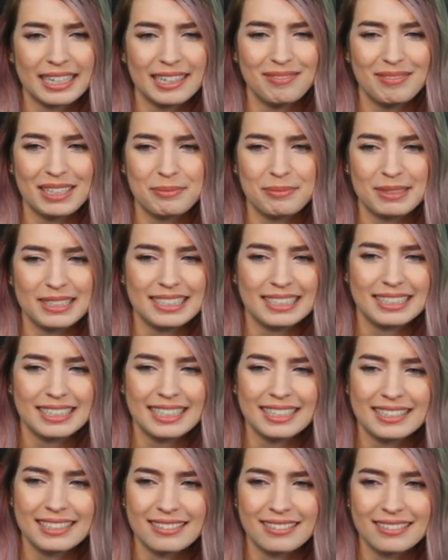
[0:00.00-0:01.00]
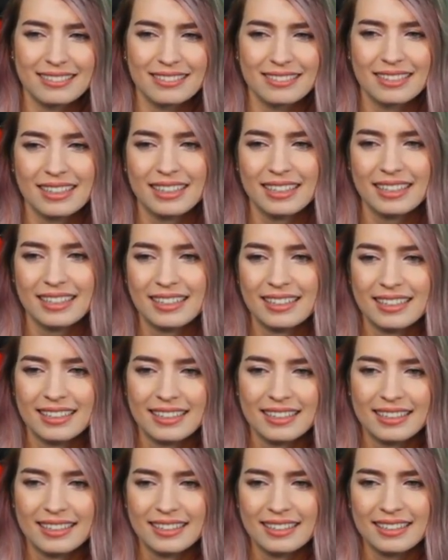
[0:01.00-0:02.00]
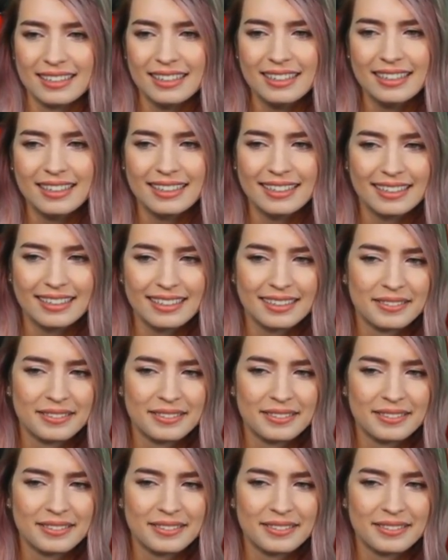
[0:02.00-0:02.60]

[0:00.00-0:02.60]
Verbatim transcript: I appreciate you. Oh.